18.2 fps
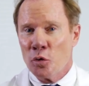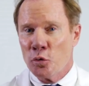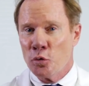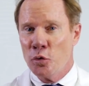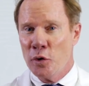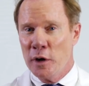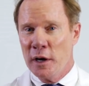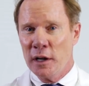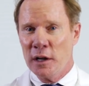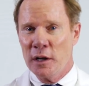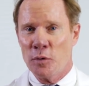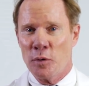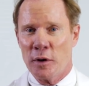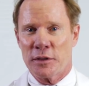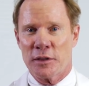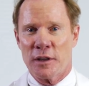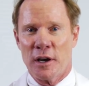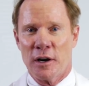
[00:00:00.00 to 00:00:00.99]
really
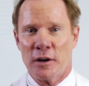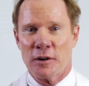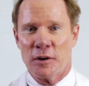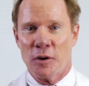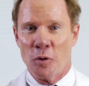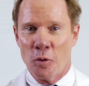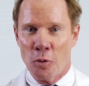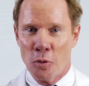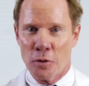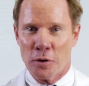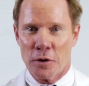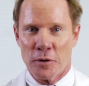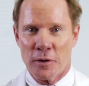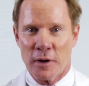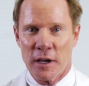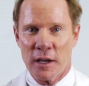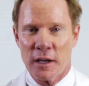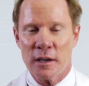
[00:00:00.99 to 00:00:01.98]
what they're
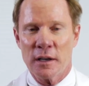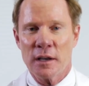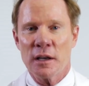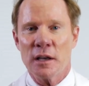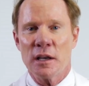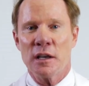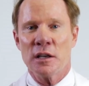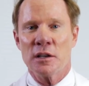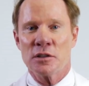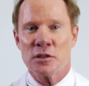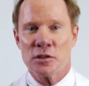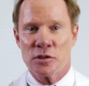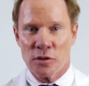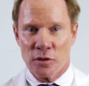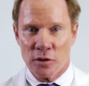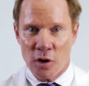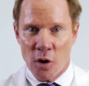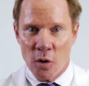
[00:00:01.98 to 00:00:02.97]
ordering
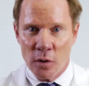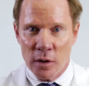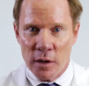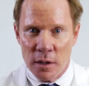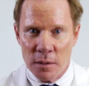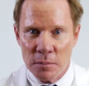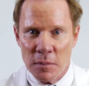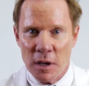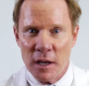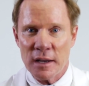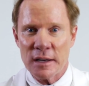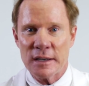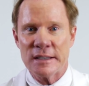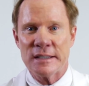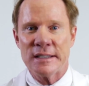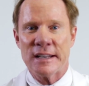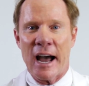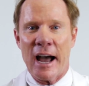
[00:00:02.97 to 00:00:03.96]
is zirconium
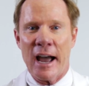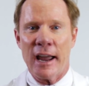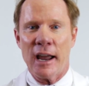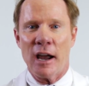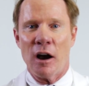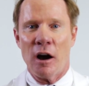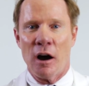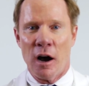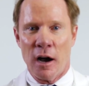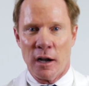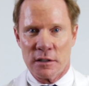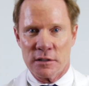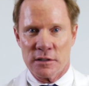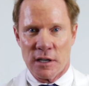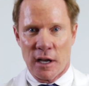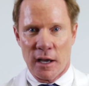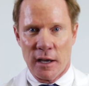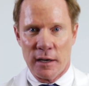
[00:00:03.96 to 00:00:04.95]

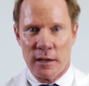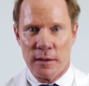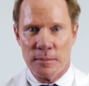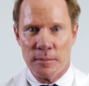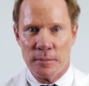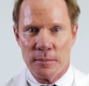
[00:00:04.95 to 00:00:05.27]
dioxide.